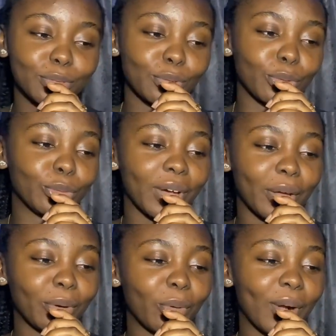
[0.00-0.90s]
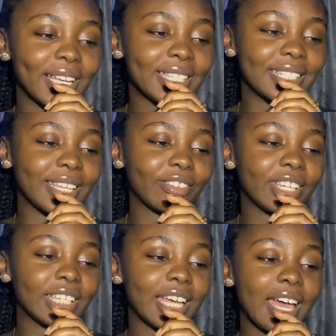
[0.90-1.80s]
So I don't know why he's
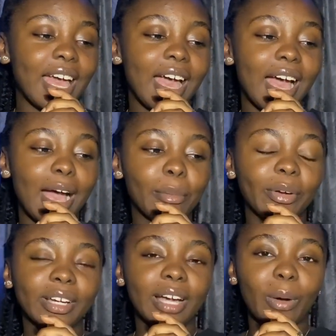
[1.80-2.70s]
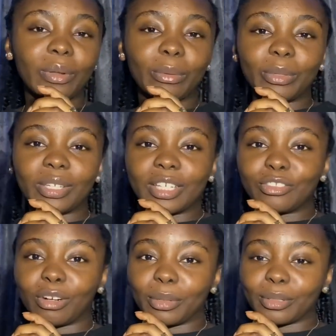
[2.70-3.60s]
giving American wannabe K
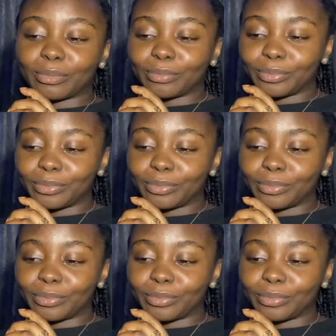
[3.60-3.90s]
drama.